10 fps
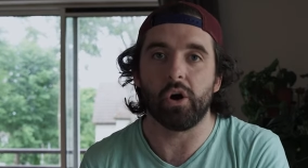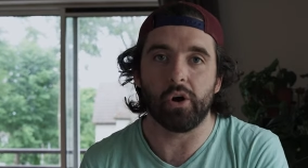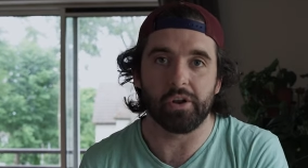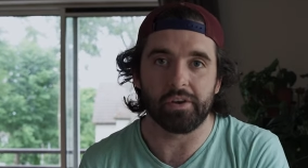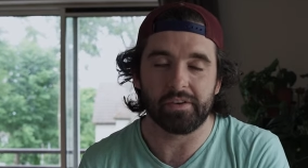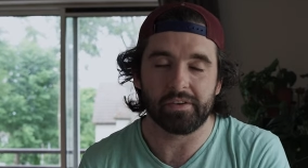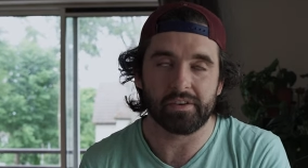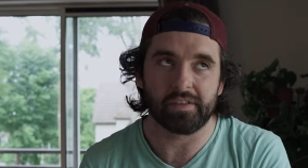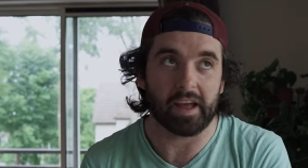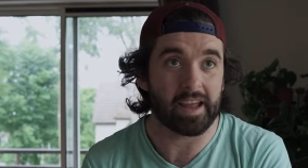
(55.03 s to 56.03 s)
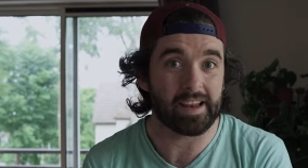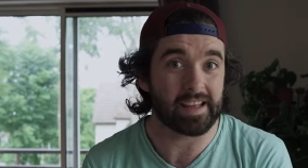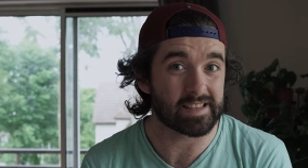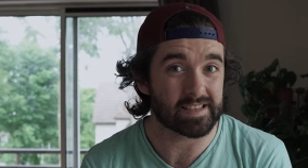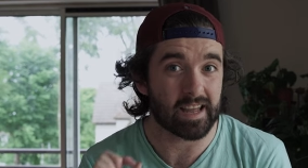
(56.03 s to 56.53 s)
on the
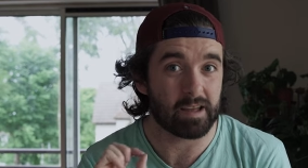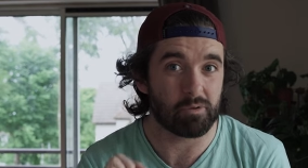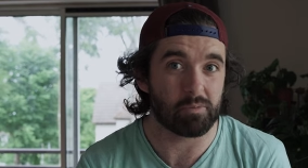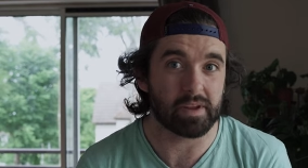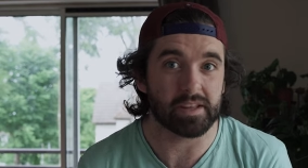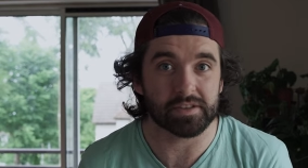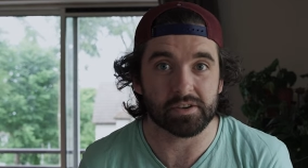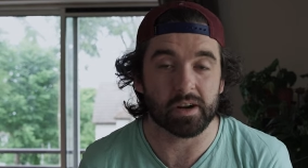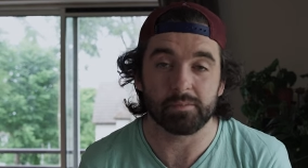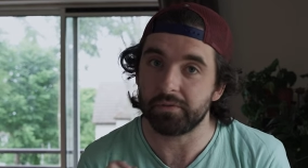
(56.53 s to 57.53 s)
highlights tab on my Instagram.